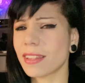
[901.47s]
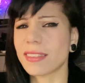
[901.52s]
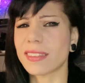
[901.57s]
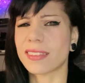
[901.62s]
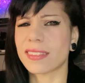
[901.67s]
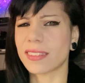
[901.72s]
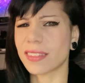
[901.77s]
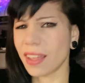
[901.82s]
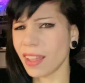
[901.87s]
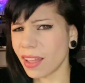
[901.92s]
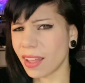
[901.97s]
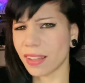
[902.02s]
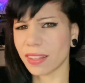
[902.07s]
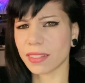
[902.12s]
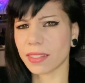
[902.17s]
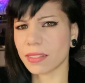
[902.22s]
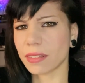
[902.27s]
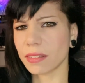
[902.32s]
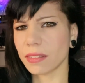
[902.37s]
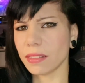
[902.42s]

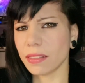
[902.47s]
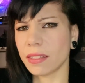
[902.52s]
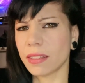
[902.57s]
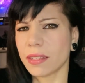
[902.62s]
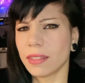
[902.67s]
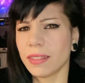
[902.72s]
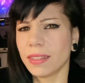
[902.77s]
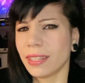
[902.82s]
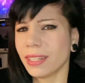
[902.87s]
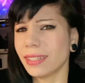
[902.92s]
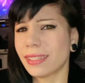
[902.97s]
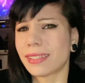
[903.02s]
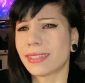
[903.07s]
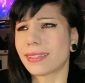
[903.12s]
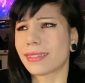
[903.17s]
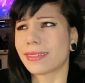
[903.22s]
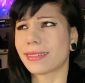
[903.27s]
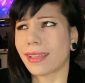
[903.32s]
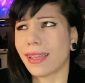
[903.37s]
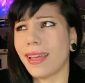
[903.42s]
sucks. It
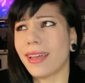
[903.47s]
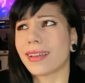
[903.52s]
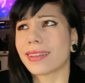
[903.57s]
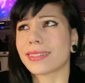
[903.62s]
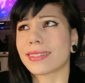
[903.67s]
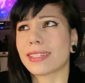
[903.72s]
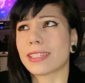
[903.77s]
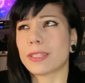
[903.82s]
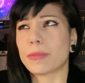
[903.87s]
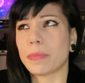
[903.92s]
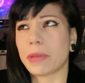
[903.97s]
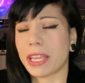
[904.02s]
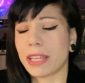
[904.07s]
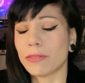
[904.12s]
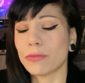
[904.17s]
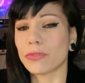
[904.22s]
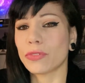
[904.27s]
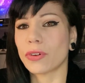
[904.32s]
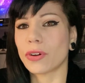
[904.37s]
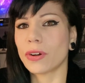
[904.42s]
sucks. It's
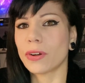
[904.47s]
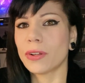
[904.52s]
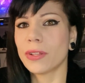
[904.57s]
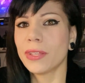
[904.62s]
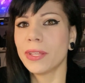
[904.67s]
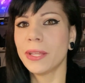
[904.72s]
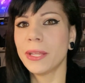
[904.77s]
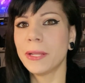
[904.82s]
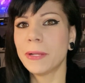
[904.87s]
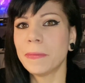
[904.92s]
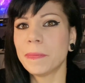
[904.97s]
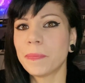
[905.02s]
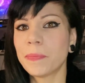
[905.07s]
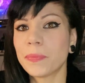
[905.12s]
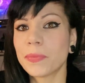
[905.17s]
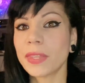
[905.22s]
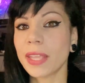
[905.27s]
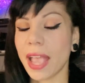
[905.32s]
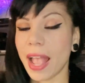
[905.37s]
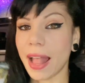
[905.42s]
painful.
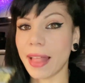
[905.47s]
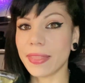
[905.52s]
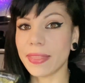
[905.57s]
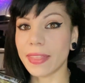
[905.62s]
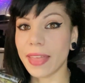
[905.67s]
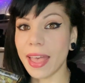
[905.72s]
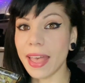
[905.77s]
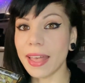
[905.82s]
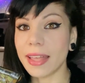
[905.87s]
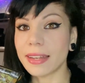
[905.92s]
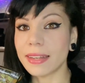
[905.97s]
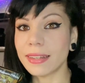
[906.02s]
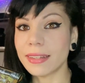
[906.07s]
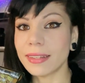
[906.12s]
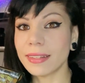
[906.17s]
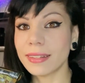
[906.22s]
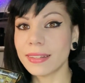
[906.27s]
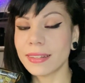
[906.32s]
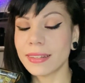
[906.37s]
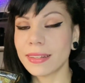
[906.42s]
And then
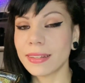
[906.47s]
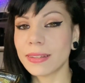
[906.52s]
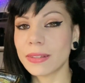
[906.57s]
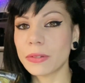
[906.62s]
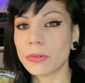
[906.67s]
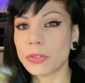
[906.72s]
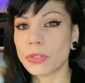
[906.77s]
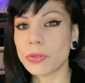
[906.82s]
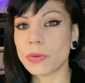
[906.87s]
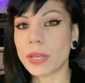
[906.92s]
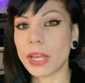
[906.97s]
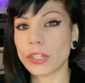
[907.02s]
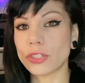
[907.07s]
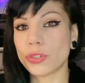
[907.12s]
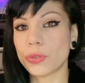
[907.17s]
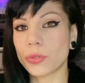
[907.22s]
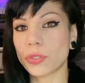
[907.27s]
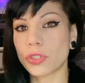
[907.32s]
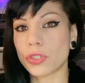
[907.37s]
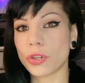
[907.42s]
you get
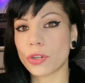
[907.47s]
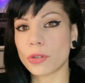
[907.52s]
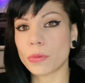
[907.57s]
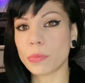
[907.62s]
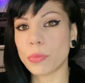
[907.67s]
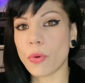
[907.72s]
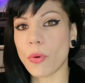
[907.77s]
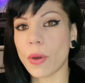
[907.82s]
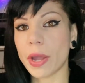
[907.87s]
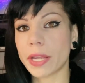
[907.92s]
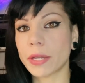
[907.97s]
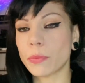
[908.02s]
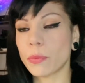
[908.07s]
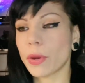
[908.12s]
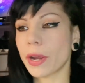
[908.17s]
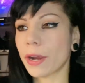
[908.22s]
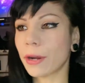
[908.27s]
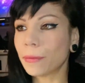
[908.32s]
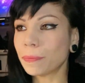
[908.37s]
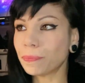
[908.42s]
to a certain point
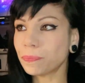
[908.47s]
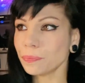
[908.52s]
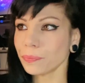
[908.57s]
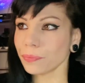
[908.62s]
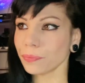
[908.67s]
where